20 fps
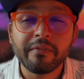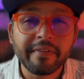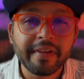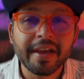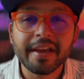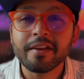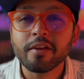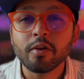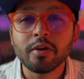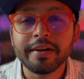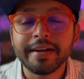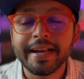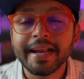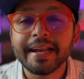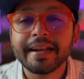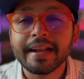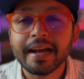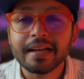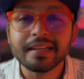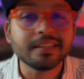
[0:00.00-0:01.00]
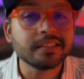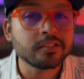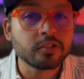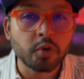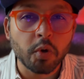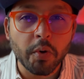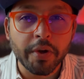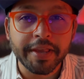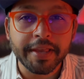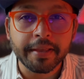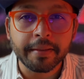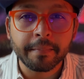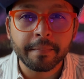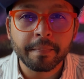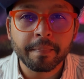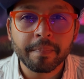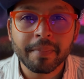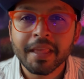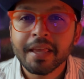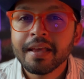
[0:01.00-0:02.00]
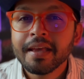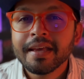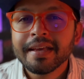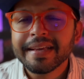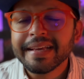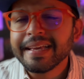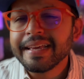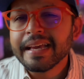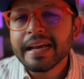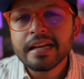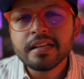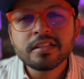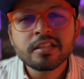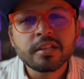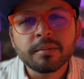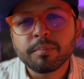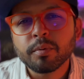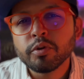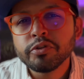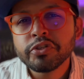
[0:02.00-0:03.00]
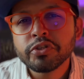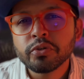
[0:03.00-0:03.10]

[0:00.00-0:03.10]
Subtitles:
where your data is going. AI is supposed